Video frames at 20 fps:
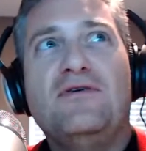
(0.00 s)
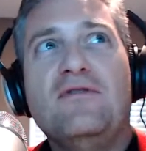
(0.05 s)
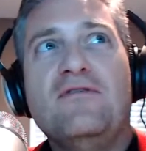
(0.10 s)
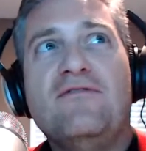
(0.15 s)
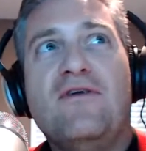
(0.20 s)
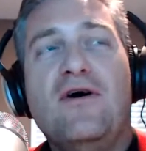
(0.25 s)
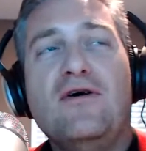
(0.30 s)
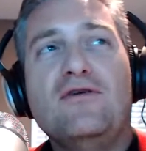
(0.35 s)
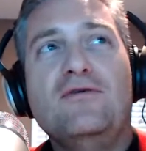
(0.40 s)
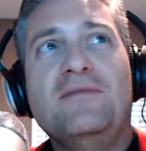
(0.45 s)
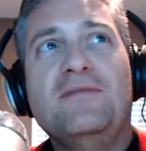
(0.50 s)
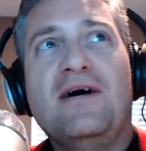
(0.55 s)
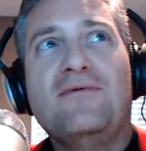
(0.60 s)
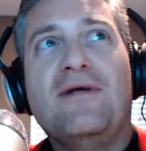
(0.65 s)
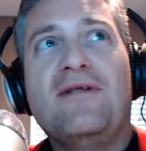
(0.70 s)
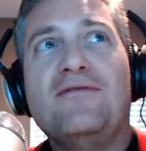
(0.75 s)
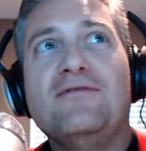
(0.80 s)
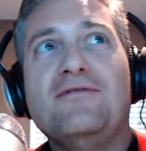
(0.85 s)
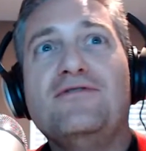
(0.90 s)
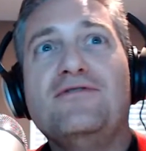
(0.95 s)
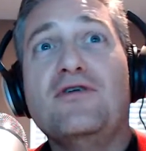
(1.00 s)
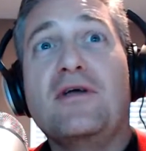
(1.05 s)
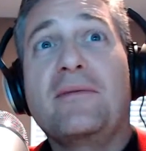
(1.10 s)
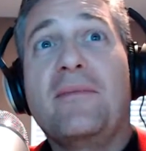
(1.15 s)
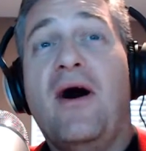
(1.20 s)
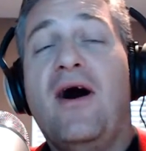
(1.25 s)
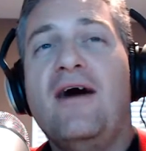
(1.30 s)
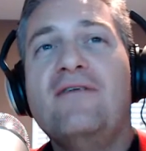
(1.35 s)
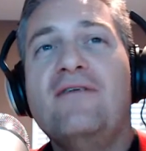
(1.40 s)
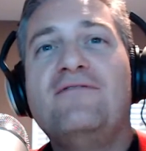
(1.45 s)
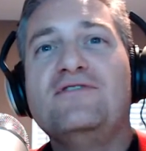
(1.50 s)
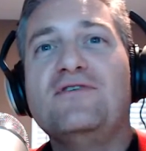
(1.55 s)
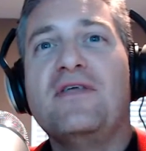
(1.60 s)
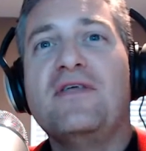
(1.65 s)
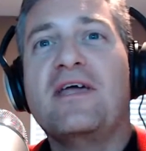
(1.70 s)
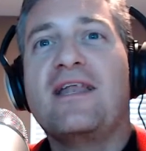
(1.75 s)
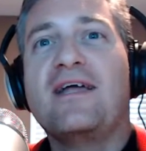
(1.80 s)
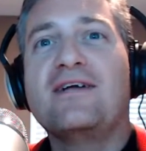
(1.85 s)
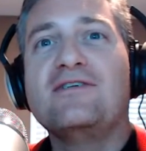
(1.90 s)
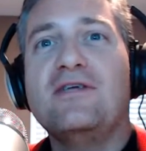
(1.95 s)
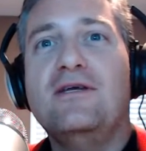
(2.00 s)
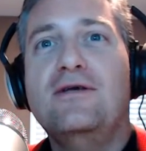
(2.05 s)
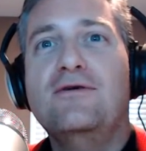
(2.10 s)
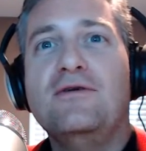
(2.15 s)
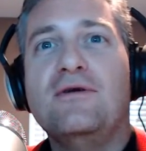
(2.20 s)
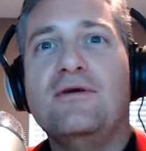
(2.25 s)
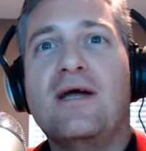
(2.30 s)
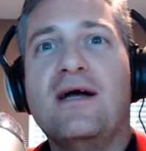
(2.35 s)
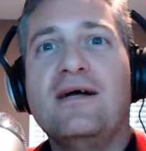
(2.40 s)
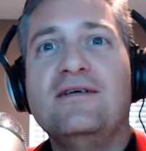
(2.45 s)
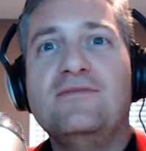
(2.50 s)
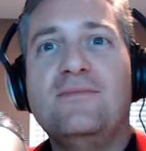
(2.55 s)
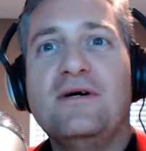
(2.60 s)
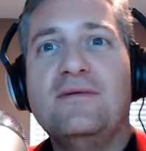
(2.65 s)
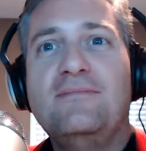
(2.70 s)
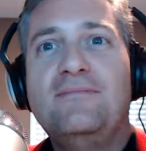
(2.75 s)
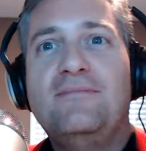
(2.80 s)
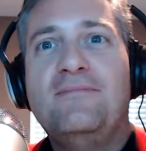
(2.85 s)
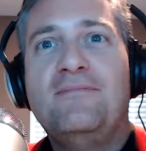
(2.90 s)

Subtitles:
to turn the volume down rather than turning them off so that I can actually hear you guys. But